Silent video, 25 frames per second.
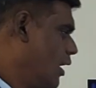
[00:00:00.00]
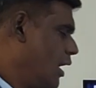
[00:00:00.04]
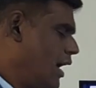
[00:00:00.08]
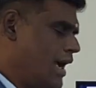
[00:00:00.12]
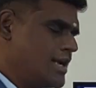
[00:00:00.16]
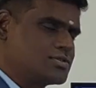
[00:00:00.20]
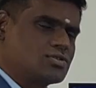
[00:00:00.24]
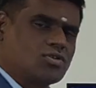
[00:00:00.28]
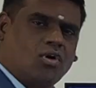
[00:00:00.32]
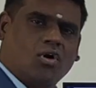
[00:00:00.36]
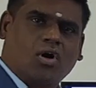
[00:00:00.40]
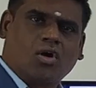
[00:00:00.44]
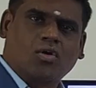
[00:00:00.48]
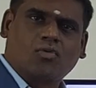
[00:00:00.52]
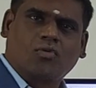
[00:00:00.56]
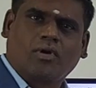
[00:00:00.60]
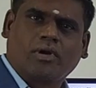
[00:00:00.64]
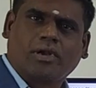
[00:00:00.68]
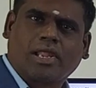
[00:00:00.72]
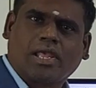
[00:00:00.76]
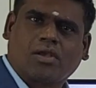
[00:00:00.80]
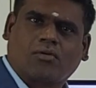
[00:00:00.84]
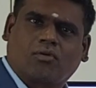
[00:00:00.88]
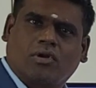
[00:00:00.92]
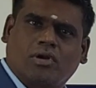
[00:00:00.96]
As
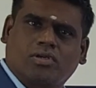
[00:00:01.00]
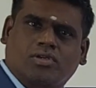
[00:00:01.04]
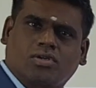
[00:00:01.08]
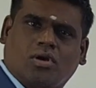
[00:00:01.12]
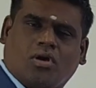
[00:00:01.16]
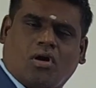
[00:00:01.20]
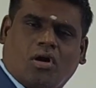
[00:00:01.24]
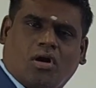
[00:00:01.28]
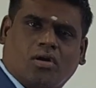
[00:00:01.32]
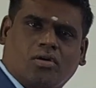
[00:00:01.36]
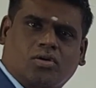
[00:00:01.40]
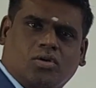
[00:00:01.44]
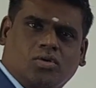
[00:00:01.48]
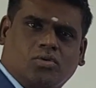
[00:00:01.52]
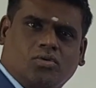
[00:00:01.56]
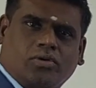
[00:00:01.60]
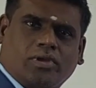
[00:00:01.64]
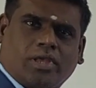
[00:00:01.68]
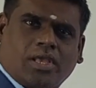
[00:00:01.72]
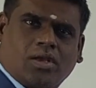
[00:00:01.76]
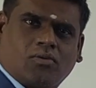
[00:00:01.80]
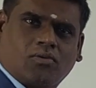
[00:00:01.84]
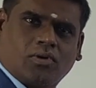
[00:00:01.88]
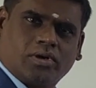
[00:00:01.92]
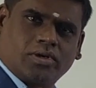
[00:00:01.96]
R1 equal to
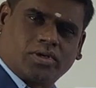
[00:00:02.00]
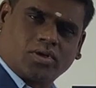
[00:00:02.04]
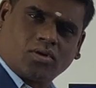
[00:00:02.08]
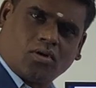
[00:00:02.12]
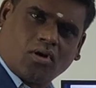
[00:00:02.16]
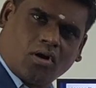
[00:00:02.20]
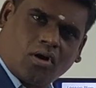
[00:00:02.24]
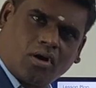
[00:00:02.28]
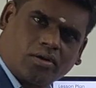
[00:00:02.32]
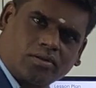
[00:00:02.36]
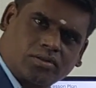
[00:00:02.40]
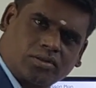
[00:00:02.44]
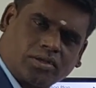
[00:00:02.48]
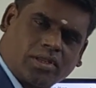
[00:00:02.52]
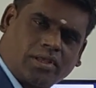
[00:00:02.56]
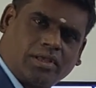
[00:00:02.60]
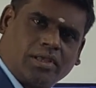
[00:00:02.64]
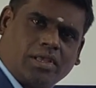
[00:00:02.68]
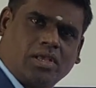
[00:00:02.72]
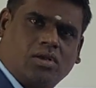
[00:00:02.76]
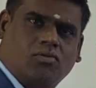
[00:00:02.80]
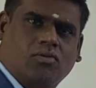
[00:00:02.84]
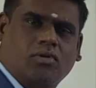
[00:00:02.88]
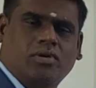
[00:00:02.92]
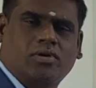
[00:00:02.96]
R2 equal to
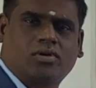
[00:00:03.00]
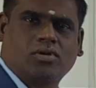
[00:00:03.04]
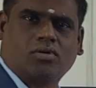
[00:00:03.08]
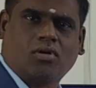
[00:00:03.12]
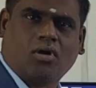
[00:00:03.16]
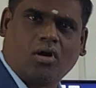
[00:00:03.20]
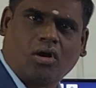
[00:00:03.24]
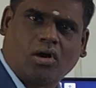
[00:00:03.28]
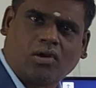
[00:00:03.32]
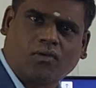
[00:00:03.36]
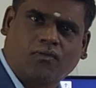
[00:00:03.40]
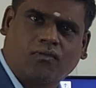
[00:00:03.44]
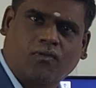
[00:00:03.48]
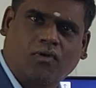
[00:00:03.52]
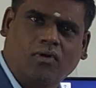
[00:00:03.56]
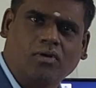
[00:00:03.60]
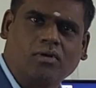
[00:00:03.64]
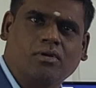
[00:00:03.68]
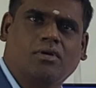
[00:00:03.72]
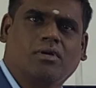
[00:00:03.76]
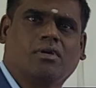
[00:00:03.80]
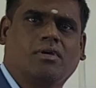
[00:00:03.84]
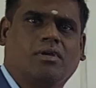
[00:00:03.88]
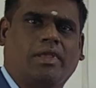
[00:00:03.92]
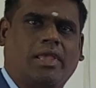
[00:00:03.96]
R3 equal to
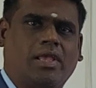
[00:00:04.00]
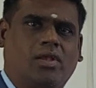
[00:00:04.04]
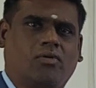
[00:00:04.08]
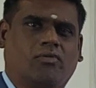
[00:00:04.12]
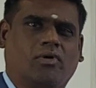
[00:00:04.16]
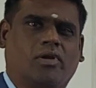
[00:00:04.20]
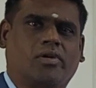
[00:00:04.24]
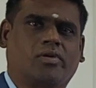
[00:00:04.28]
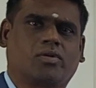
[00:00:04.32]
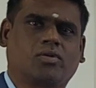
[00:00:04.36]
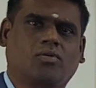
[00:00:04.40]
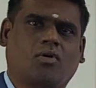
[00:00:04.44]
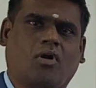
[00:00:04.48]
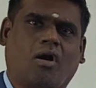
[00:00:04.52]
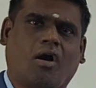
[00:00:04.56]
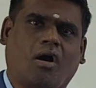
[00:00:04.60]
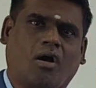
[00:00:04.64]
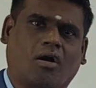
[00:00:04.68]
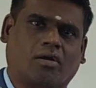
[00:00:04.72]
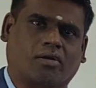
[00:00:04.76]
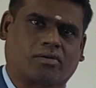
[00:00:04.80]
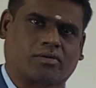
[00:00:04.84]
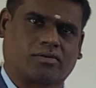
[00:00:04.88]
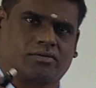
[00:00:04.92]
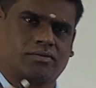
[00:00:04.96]
R4 equal to
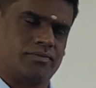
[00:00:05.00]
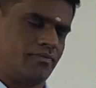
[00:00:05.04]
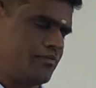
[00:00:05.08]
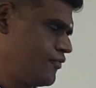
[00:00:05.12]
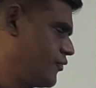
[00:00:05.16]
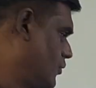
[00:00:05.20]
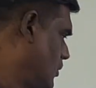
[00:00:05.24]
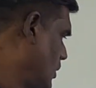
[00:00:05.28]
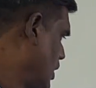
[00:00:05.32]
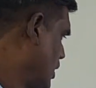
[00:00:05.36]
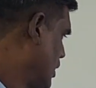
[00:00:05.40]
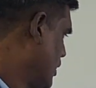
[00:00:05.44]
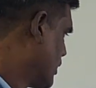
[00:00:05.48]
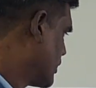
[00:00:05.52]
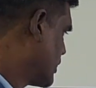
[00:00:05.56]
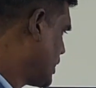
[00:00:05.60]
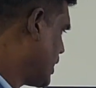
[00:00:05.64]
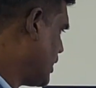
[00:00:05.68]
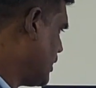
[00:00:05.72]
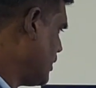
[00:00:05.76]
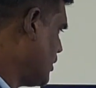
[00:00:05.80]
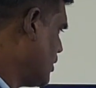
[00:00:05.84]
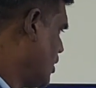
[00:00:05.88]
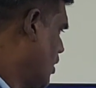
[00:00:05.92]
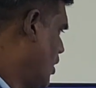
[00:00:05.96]
R.
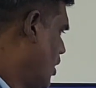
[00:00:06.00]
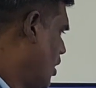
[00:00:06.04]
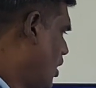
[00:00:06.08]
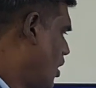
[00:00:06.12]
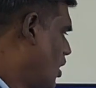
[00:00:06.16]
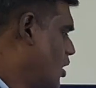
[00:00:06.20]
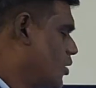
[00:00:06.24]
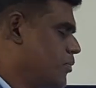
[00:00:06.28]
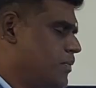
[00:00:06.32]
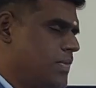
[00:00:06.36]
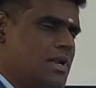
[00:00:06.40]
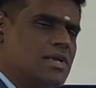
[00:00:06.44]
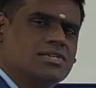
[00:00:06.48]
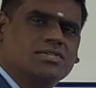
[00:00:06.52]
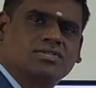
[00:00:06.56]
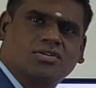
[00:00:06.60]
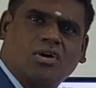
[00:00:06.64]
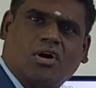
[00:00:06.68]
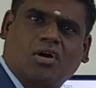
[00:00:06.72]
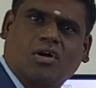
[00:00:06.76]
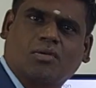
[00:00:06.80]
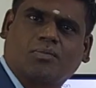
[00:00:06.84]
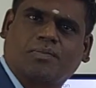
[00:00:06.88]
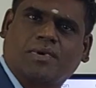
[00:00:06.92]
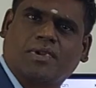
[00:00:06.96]
Then R plus
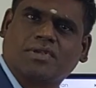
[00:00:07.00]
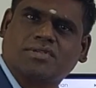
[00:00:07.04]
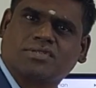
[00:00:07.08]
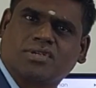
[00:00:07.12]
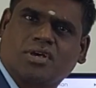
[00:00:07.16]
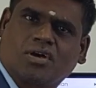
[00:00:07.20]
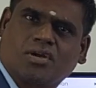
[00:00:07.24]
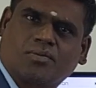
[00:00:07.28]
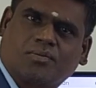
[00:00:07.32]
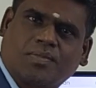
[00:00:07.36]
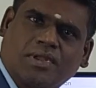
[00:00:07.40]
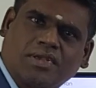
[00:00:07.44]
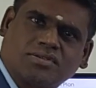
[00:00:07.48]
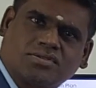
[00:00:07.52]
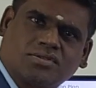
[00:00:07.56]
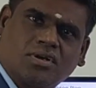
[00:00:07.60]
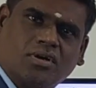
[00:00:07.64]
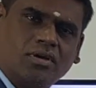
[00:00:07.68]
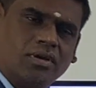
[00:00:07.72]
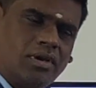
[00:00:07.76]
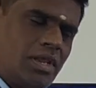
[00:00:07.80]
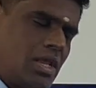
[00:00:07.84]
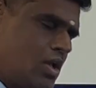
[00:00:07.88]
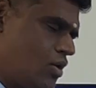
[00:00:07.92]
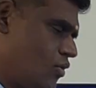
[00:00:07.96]
R plus R plus
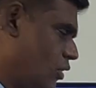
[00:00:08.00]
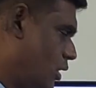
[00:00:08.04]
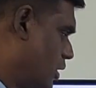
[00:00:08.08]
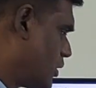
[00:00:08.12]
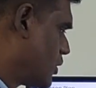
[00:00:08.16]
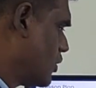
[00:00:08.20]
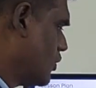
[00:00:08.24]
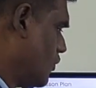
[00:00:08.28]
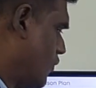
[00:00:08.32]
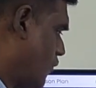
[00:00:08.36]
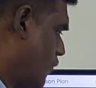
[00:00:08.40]
R equal to